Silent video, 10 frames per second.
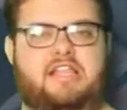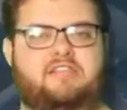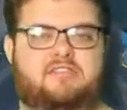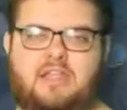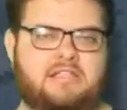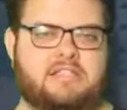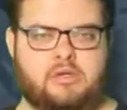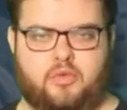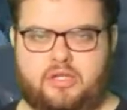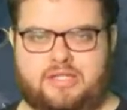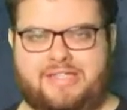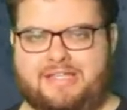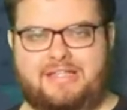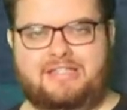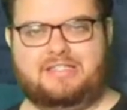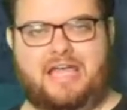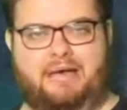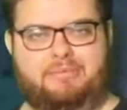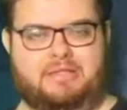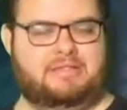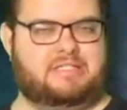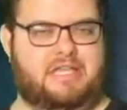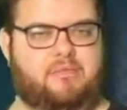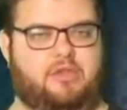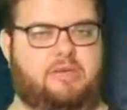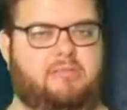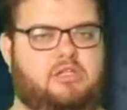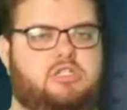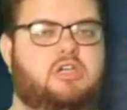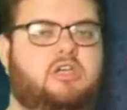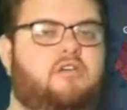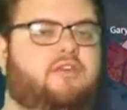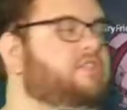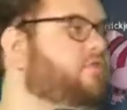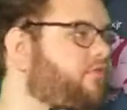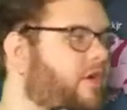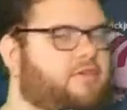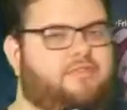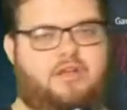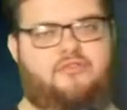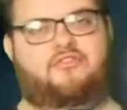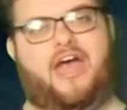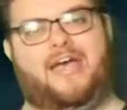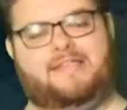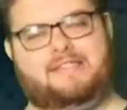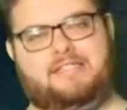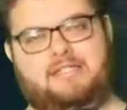It's unrealistic. That doesn't happen in this game all that much. Fights are very, very fast,